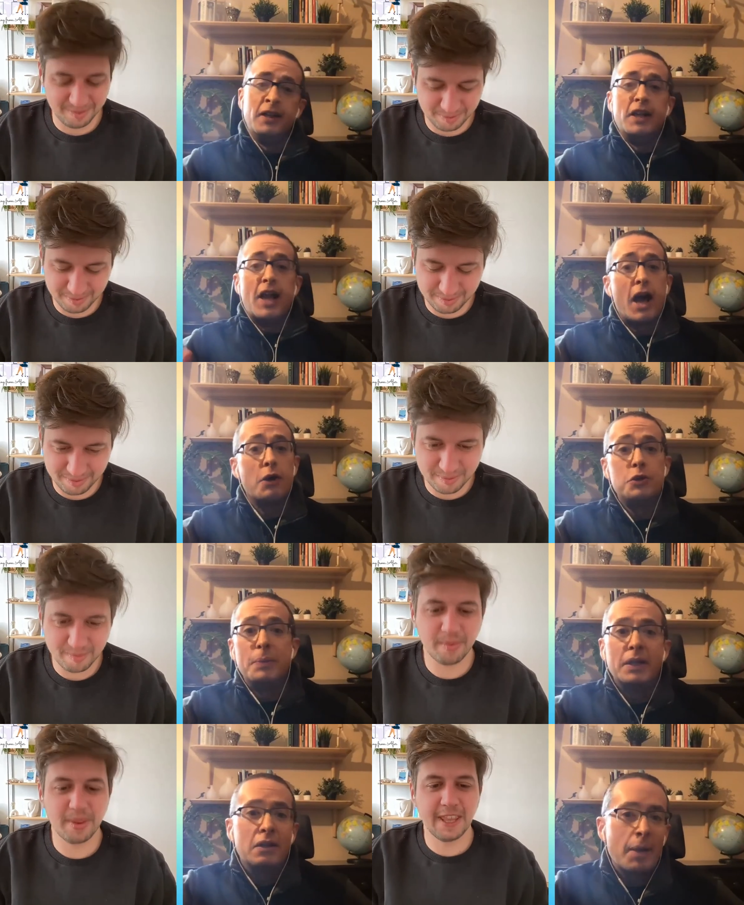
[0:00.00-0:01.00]
Speaker 1: how you've
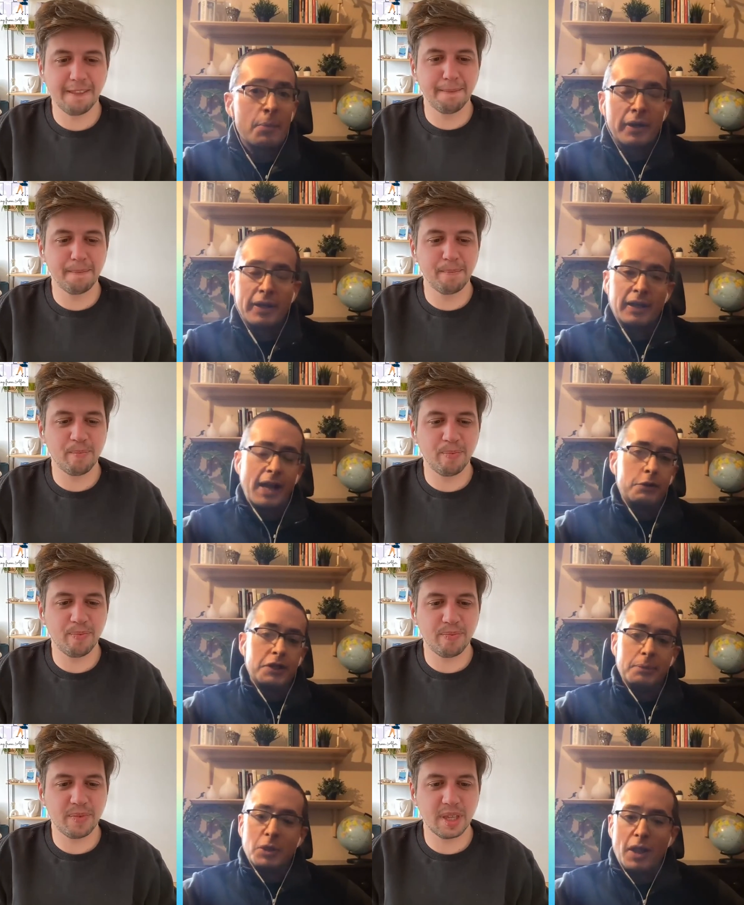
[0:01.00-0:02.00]
been collaborating, how your
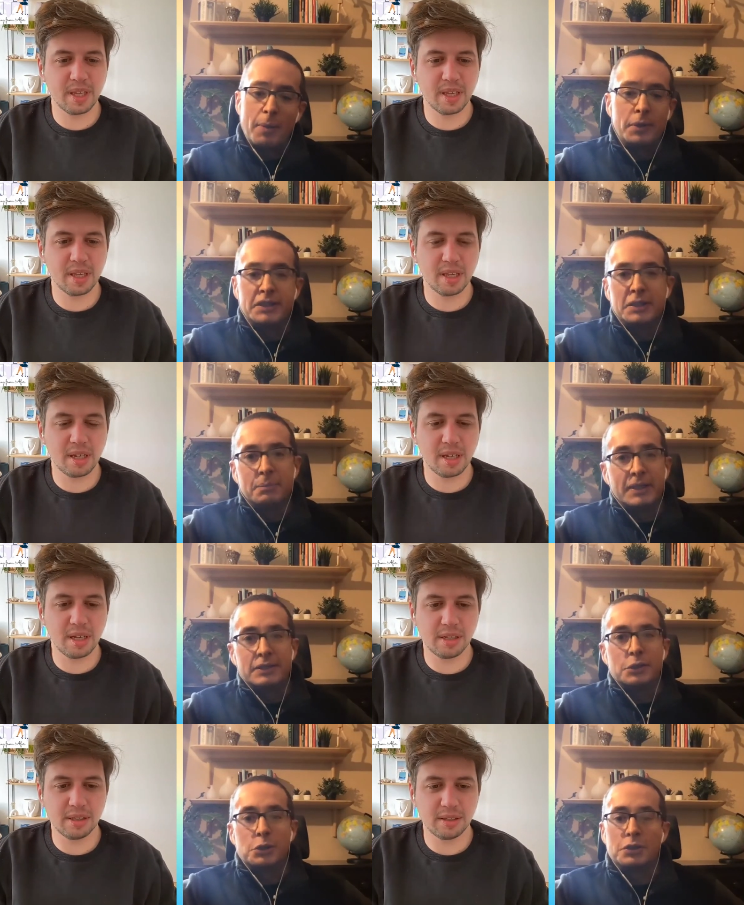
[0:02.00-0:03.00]
team collaborates and makes
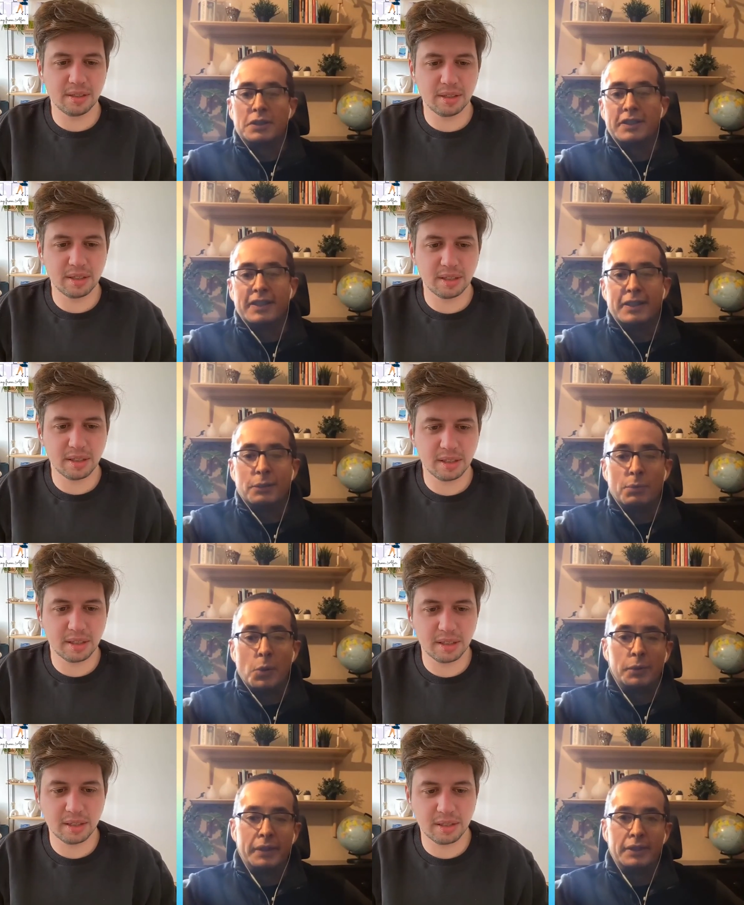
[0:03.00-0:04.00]
decisions uh,
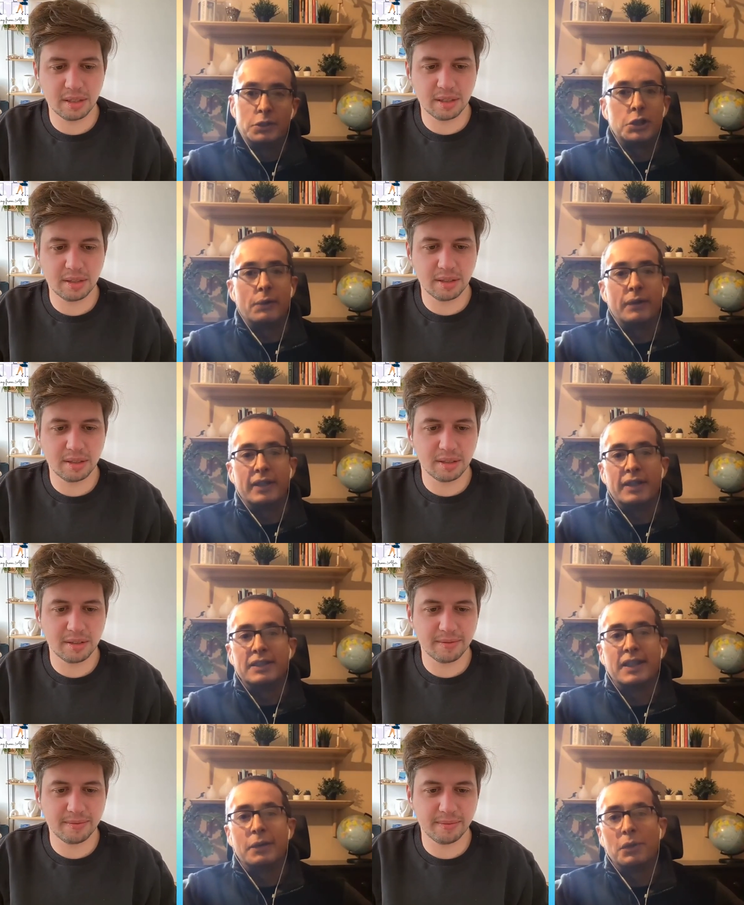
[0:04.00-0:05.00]
remotely, and sharing that
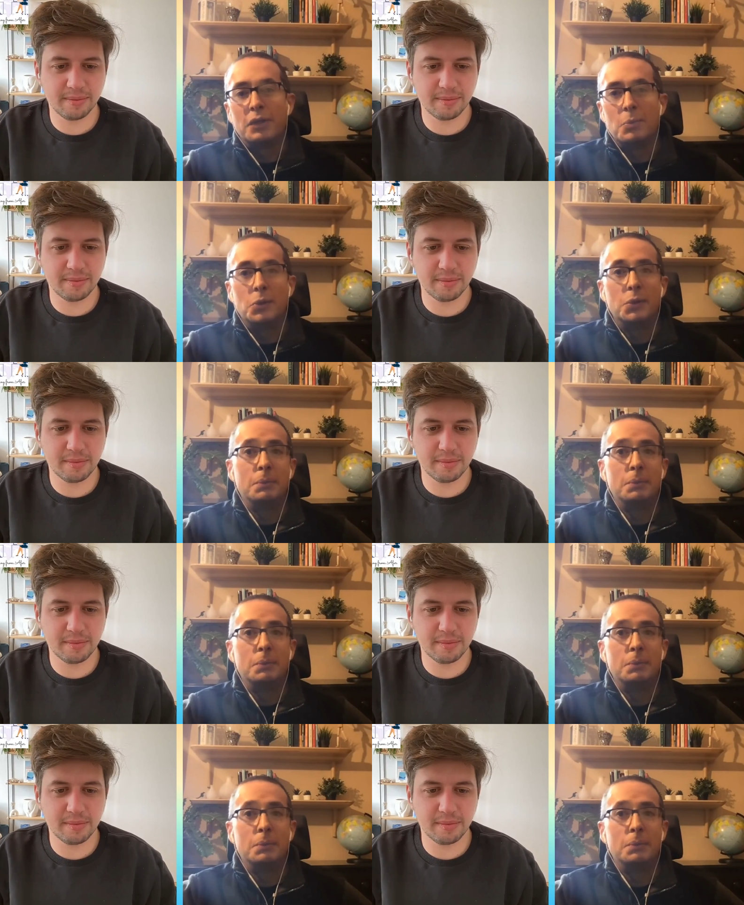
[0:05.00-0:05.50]
insight with community.